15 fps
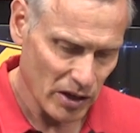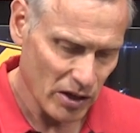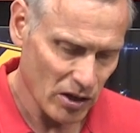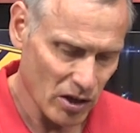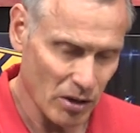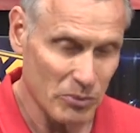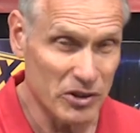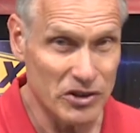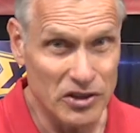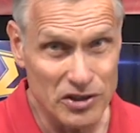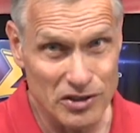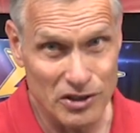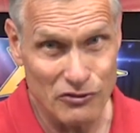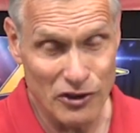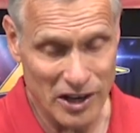Uh, the
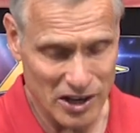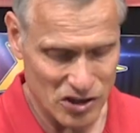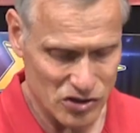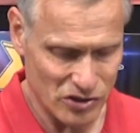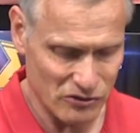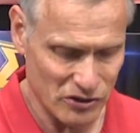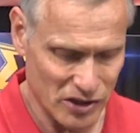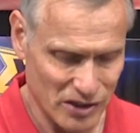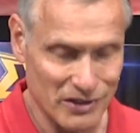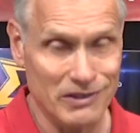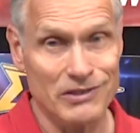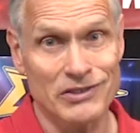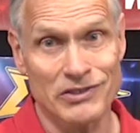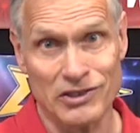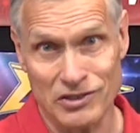disadvantage of it
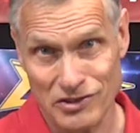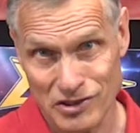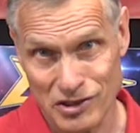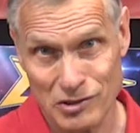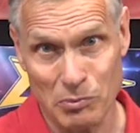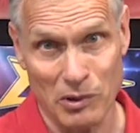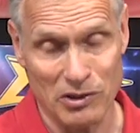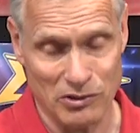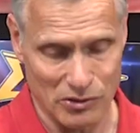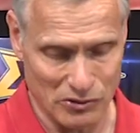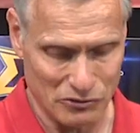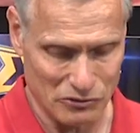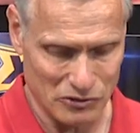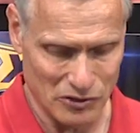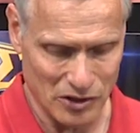is it's
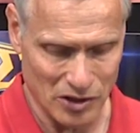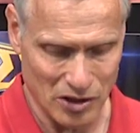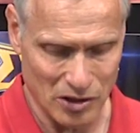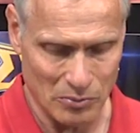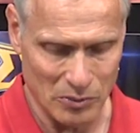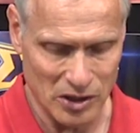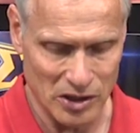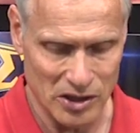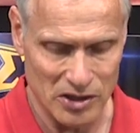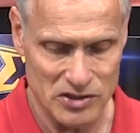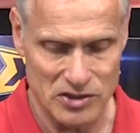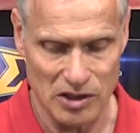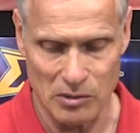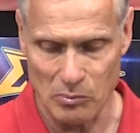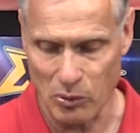expensive. Um, it
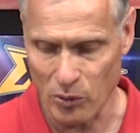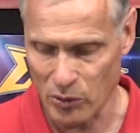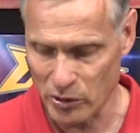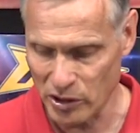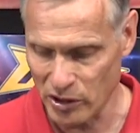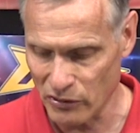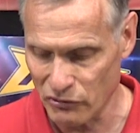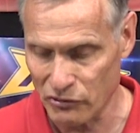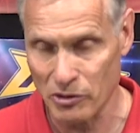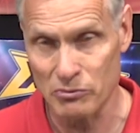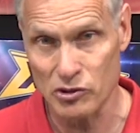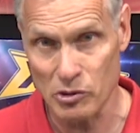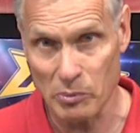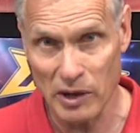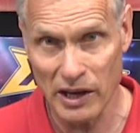is imported from
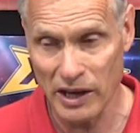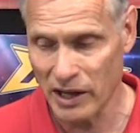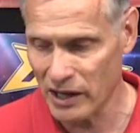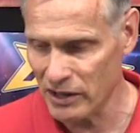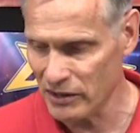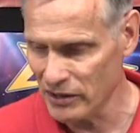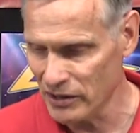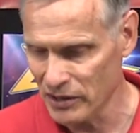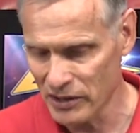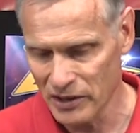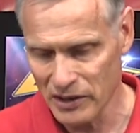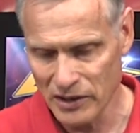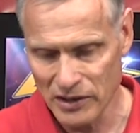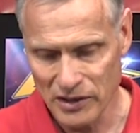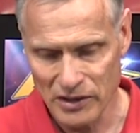Japan.
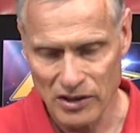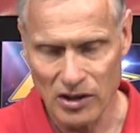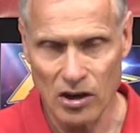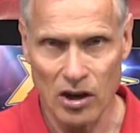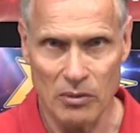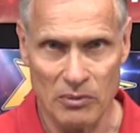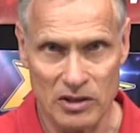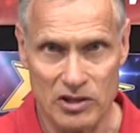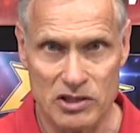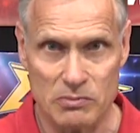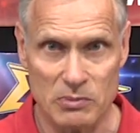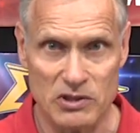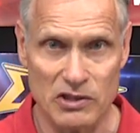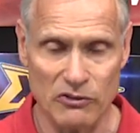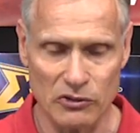Um, it is
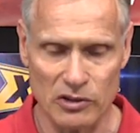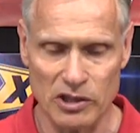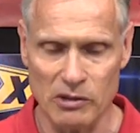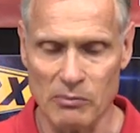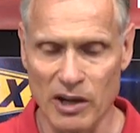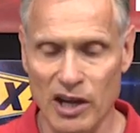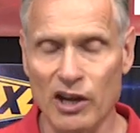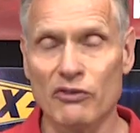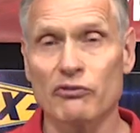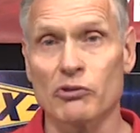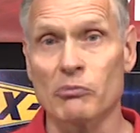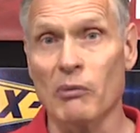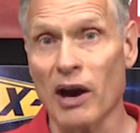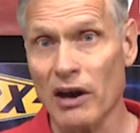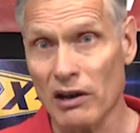specifically made for
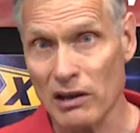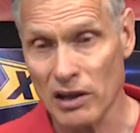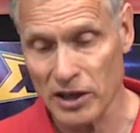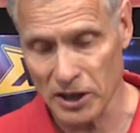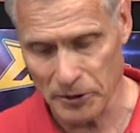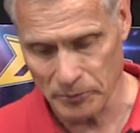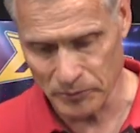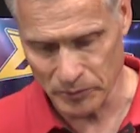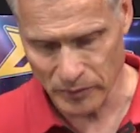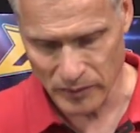modeling.